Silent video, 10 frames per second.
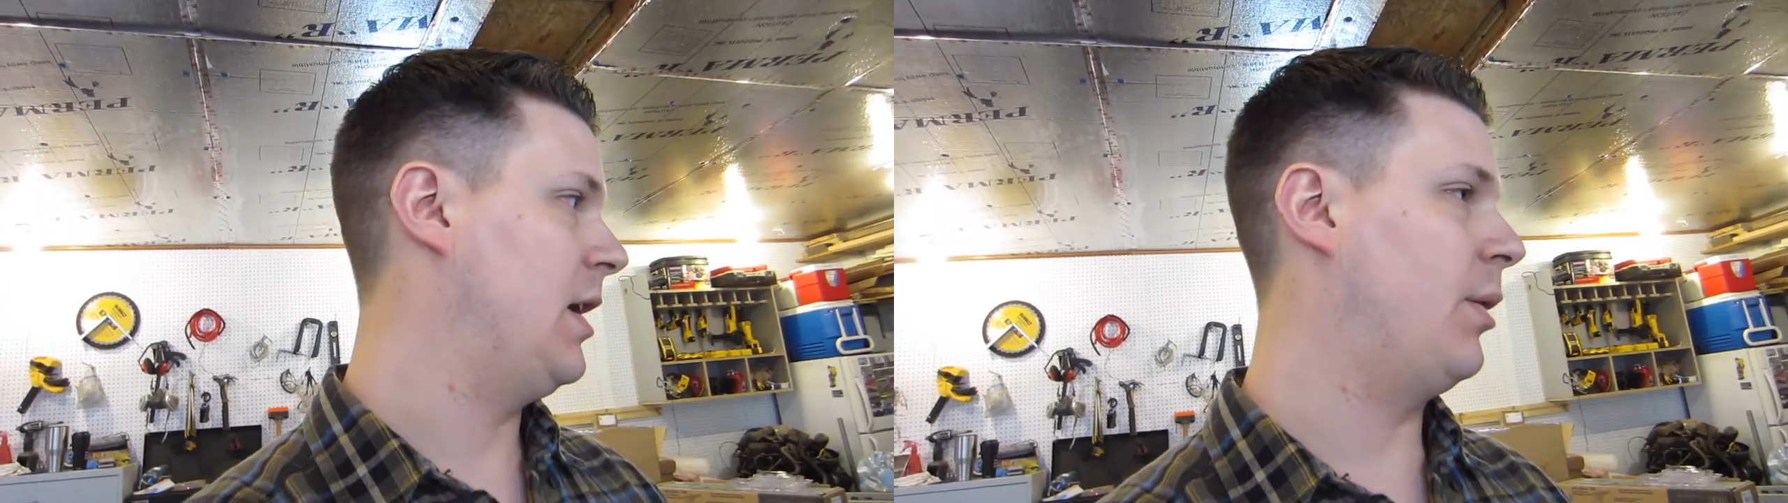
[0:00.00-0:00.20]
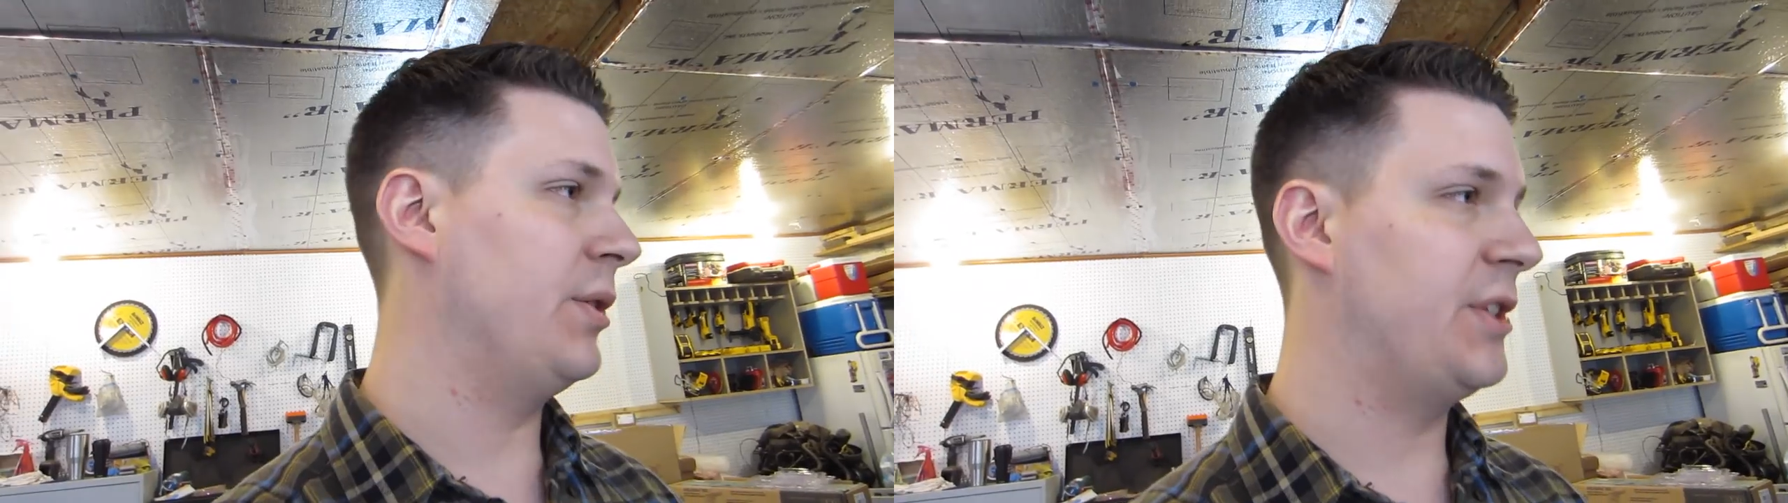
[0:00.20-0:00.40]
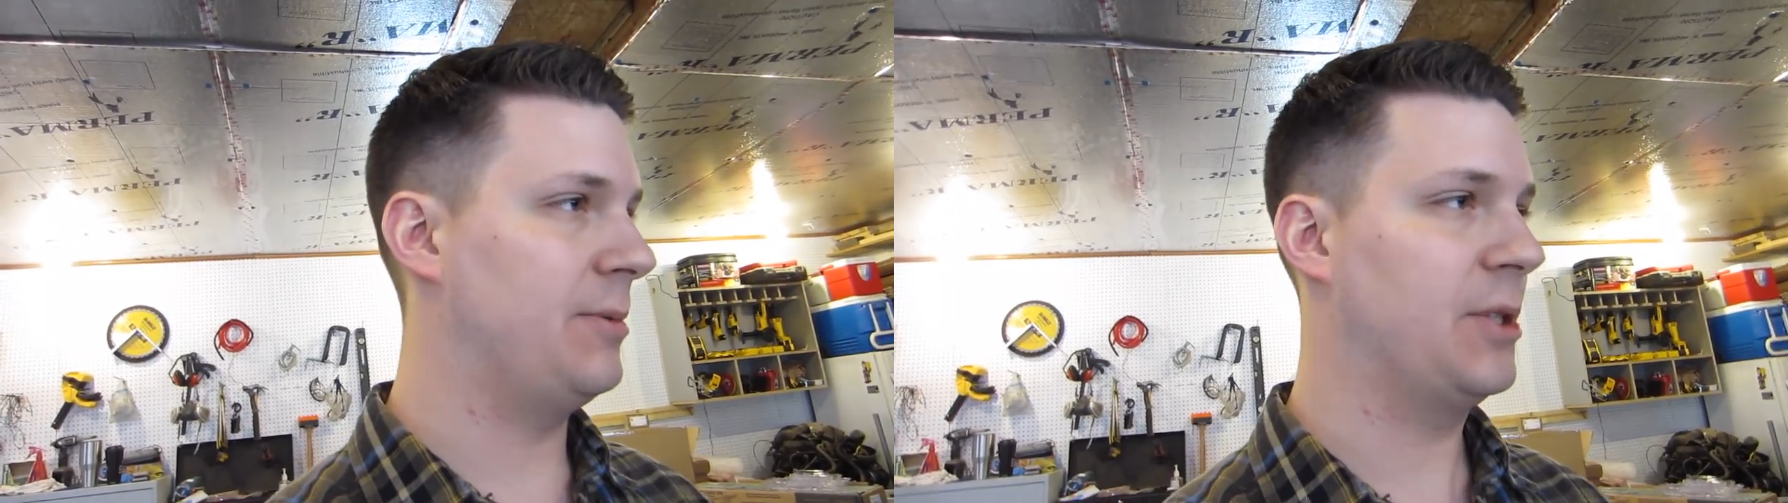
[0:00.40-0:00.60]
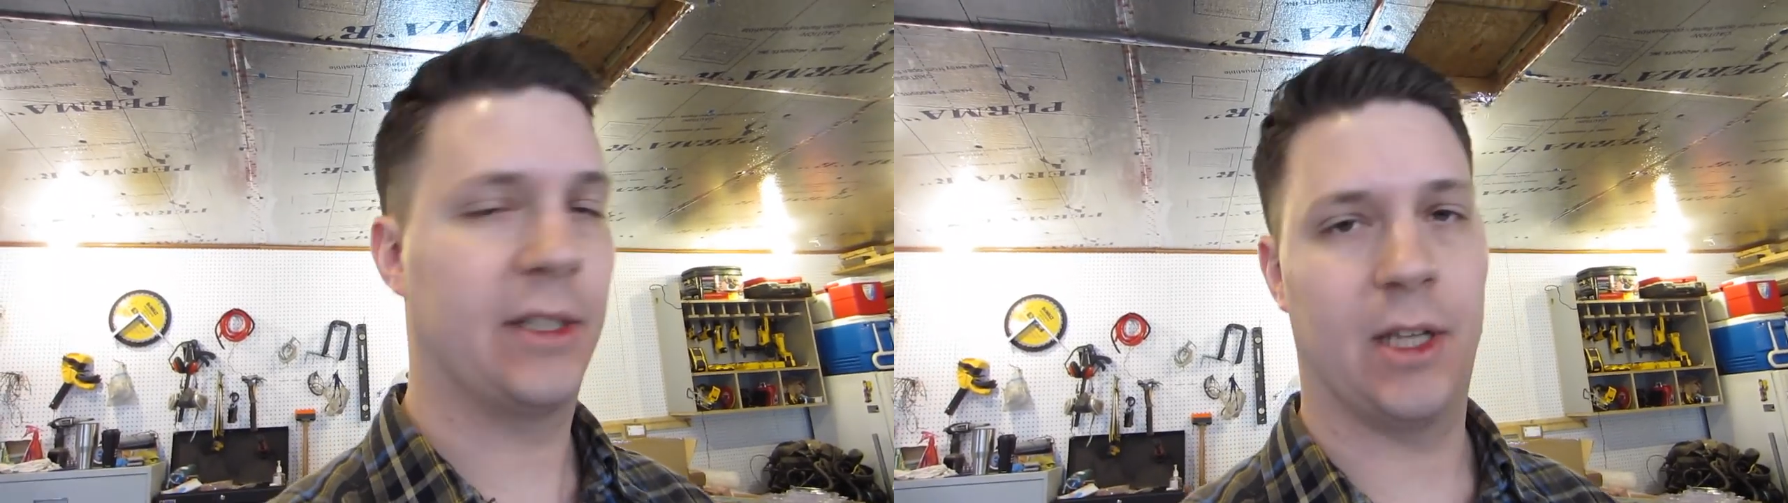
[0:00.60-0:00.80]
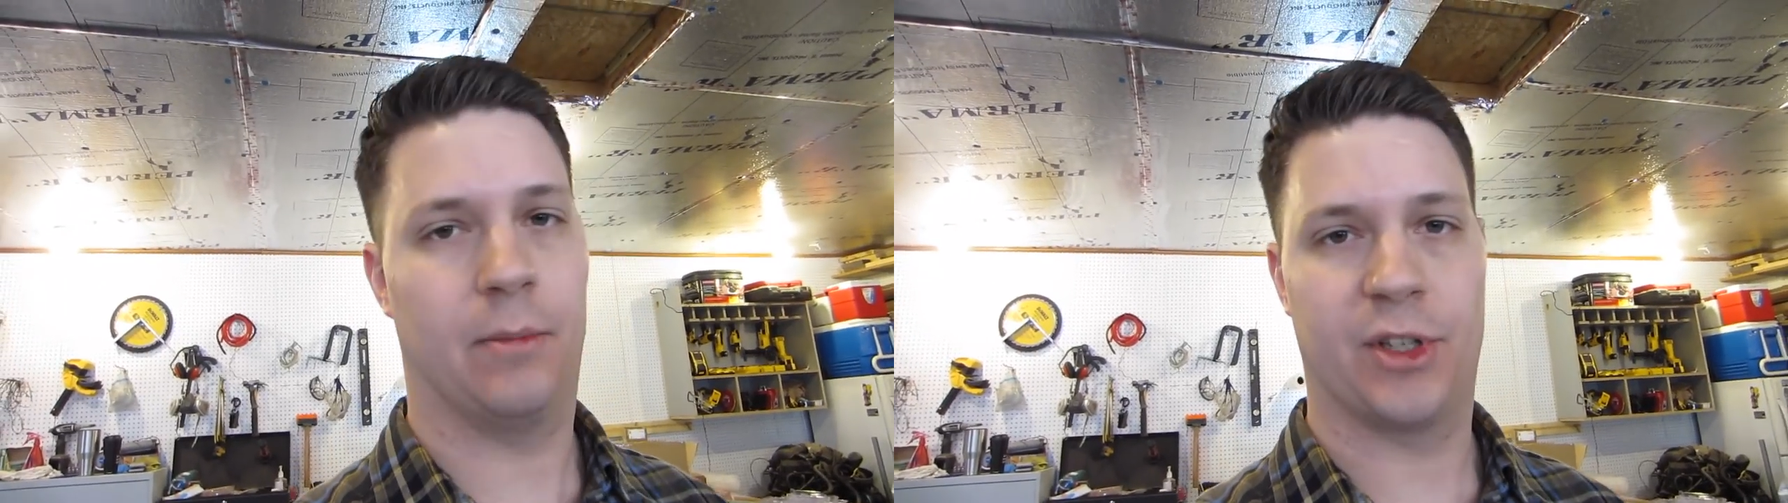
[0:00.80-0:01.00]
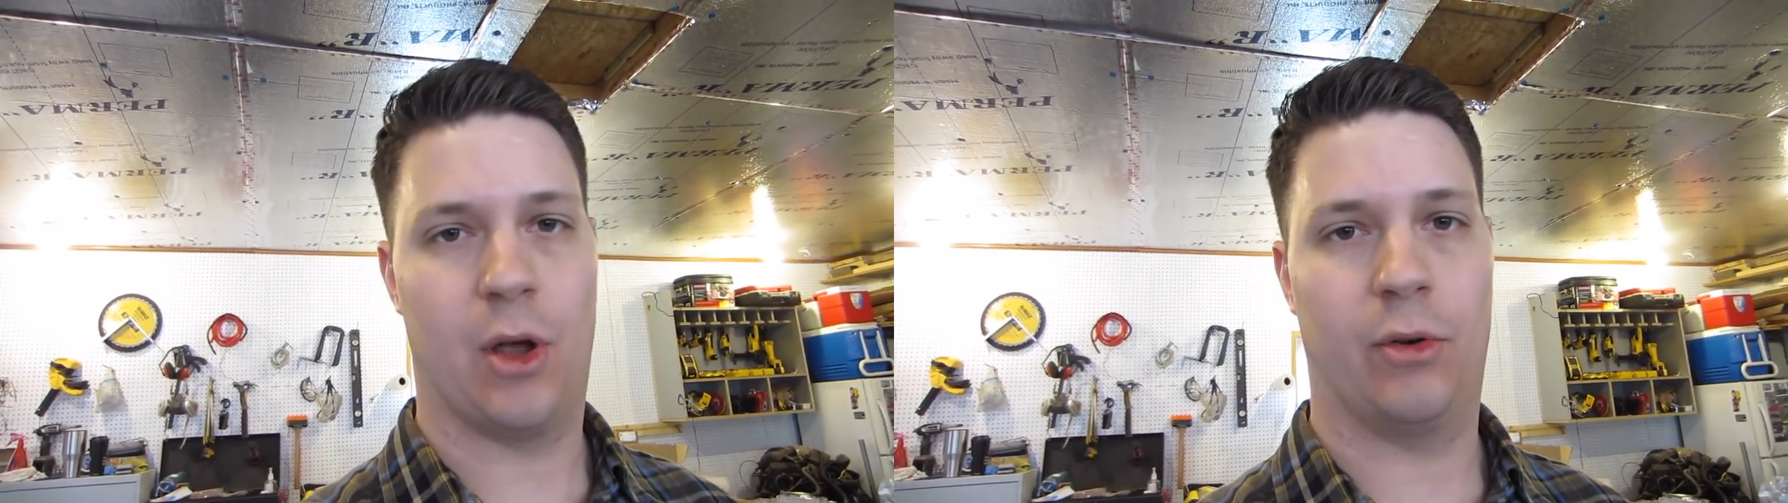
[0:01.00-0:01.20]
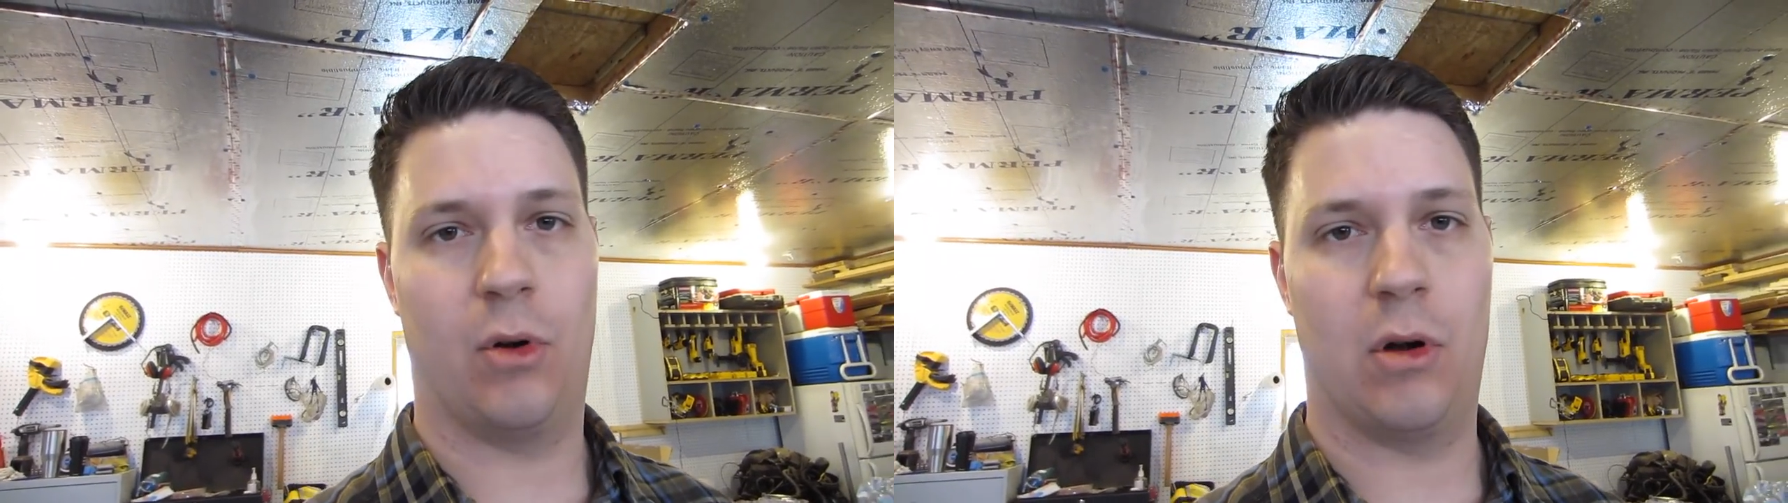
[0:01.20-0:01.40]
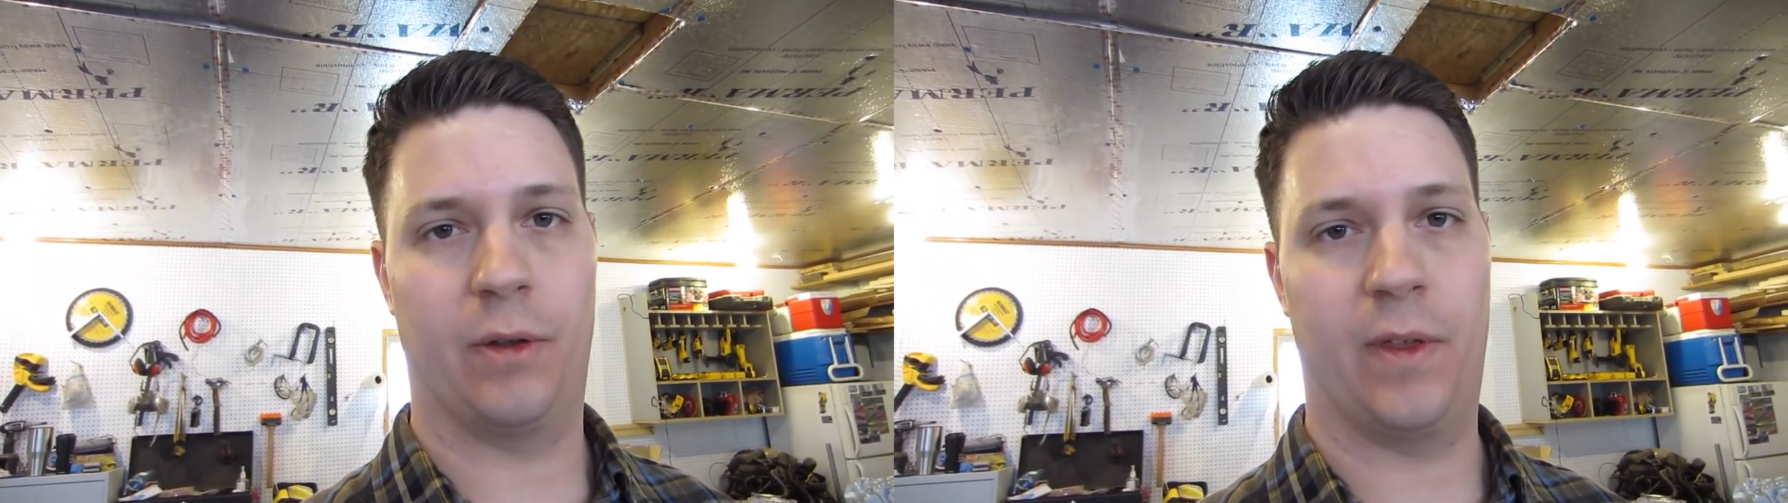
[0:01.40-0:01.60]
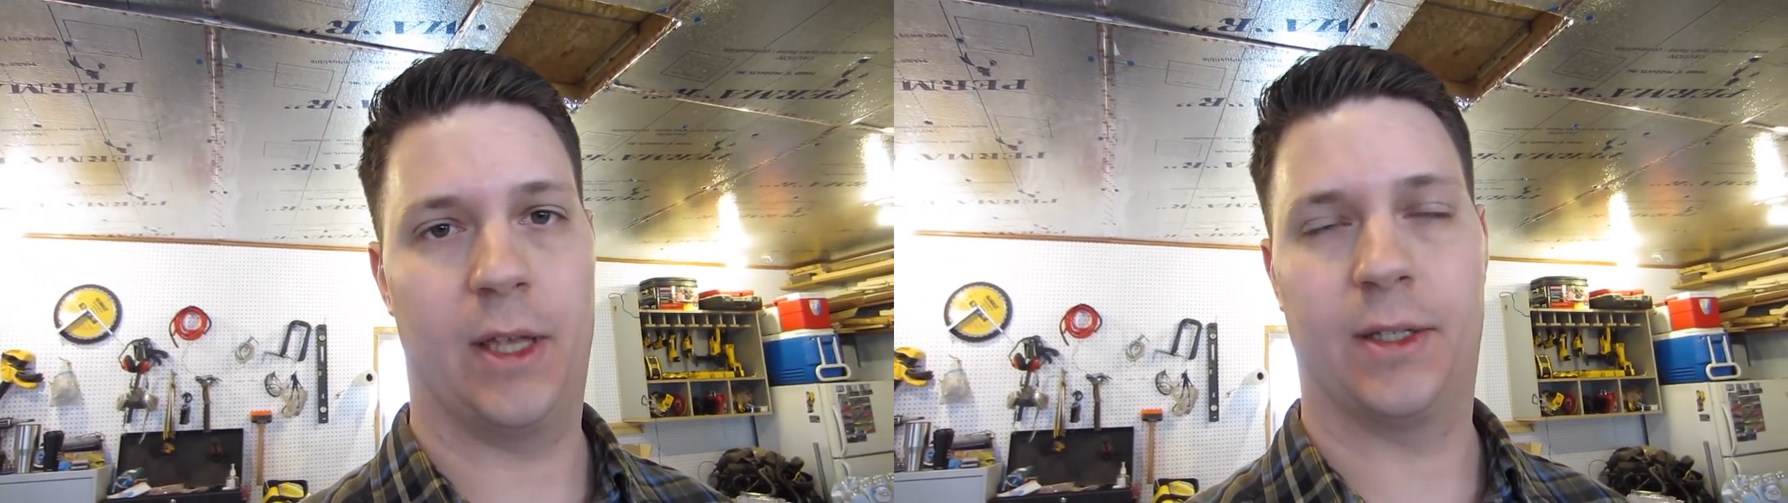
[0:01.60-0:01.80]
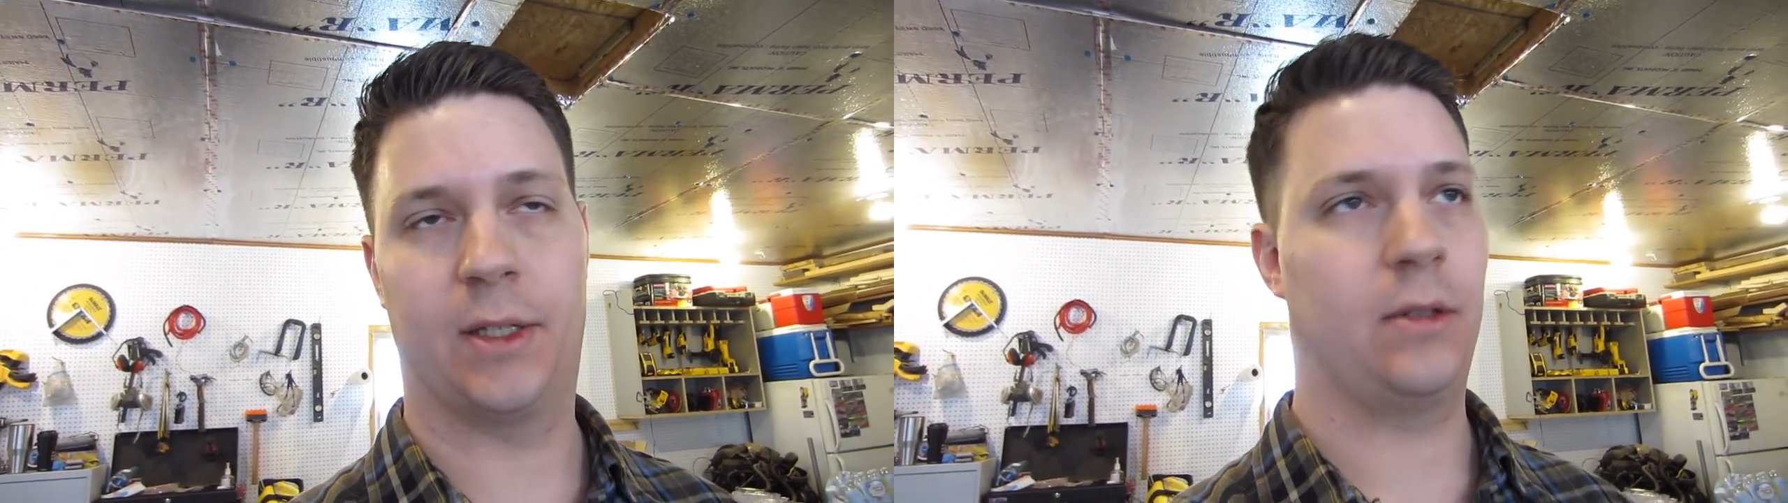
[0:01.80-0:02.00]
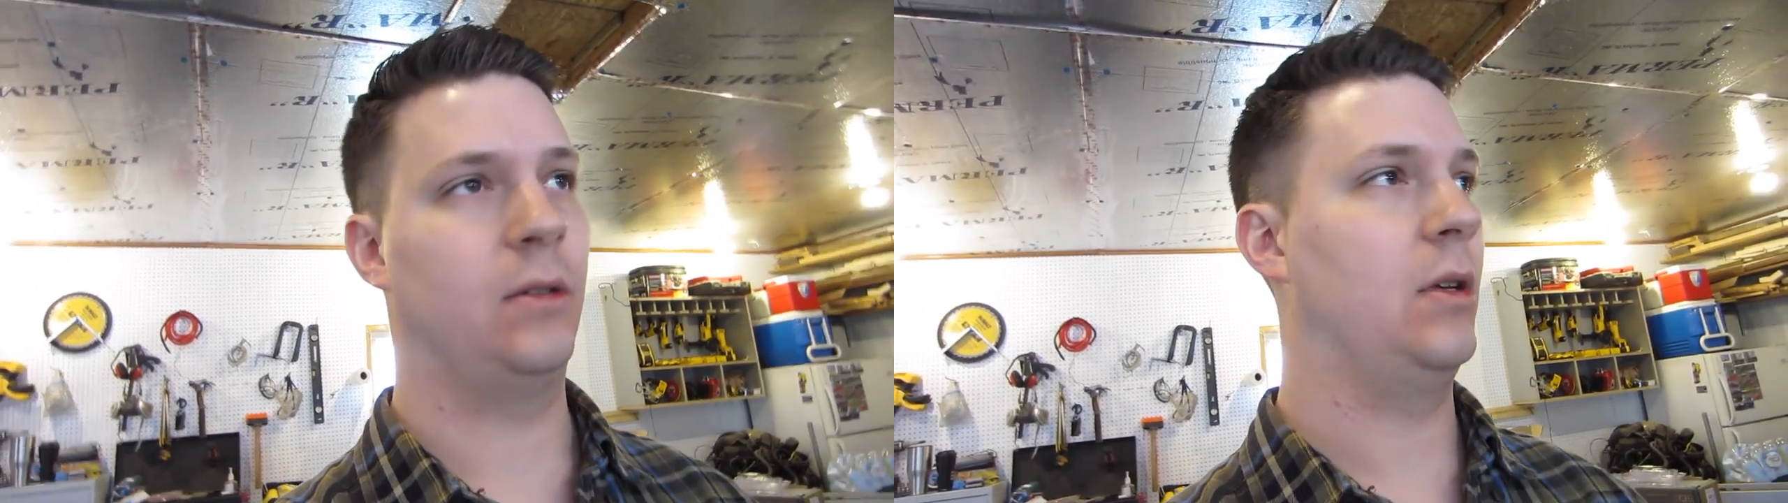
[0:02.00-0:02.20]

It always seems like something's going wrong with this.